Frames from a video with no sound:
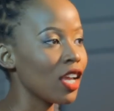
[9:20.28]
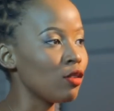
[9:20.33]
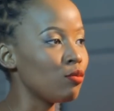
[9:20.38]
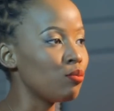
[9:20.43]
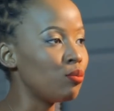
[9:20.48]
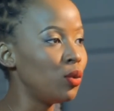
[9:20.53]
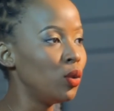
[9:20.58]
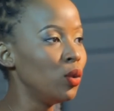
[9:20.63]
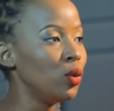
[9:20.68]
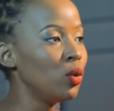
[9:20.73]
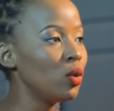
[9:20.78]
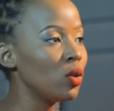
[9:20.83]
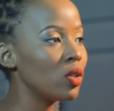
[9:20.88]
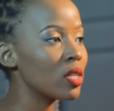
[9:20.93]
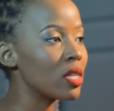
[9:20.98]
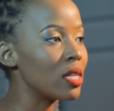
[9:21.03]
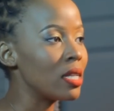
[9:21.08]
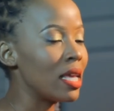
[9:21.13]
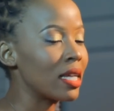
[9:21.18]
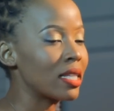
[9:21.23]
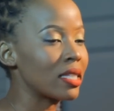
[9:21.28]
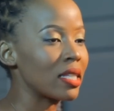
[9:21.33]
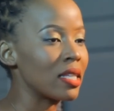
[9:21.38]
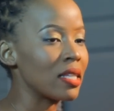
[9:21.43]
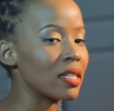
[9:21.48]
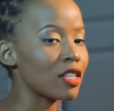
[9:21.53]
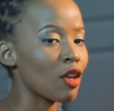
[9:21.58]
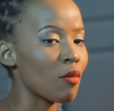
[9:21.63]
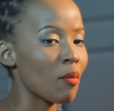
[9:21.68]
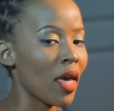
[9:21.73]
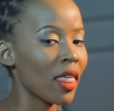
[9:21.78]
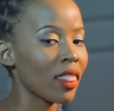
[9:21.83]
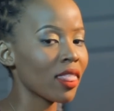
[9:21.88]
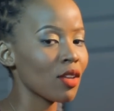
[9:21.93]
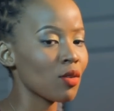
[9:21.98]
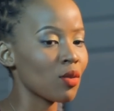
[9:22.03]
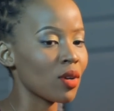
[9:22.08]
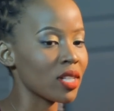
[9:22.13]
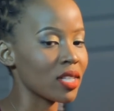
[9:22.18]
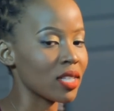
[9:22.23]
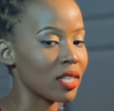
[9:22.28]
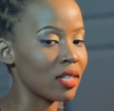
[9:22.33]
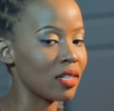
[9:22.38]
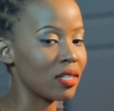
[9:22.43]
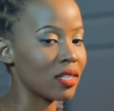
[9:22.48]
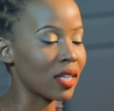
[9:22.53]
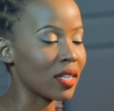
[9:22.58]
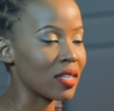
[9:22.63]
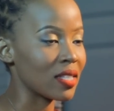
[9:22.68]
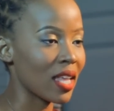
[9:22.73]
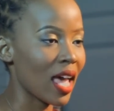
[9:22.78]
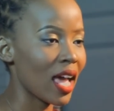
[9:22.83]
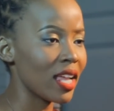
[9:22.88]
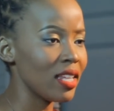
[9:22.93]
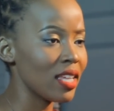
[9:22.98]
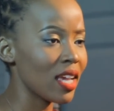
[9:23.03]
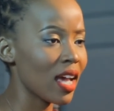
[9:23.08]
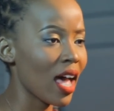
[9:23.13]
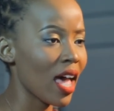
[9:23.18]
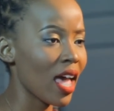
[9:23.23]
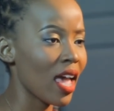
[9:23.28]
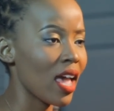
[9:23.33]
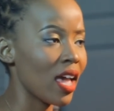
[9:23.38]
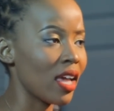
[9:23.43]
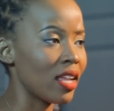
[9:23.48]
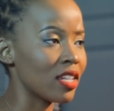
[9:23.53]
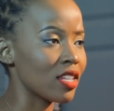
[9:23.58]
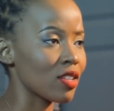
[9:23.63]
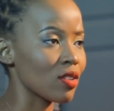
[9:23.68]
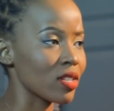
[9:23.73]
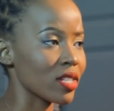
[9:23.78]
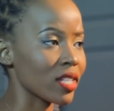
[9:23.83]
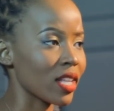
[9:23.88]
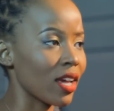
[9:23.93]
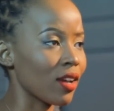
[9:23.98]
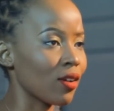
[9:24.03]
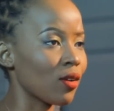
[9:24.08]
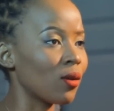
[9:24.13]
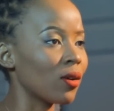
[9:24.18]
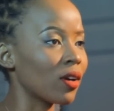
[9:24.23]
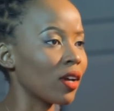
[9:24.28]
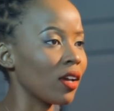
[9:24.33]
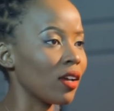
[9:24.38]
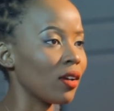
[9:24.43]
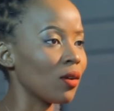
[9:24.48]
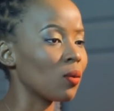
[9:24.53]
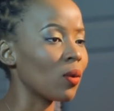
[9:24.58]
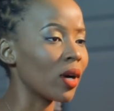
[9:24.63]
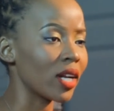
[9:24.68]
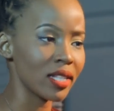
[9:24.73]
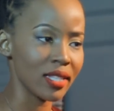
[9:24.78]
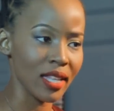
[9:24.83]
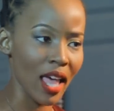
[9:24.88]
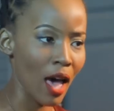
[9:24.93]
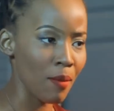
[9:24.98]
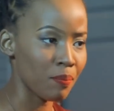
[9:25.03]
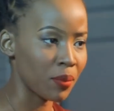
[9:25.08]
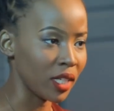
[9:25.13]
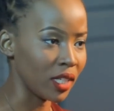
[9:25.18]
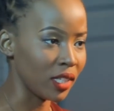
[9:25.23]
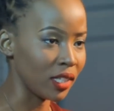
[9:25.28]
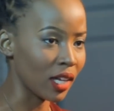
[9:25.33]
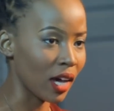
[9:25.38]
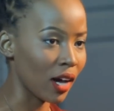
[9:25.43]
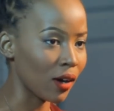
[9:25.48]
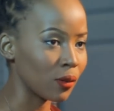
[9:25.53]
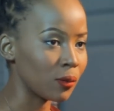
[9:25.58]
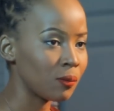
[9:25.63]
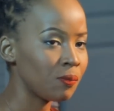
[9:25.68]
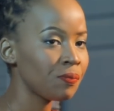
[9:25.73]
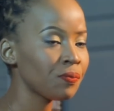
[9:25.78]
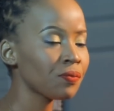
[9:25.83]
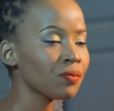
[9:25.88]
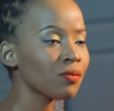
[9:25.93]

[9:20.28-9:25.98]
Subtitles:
It blew. Next thing, Samantha was in Tanzania, and I was like, okay, what is happening now?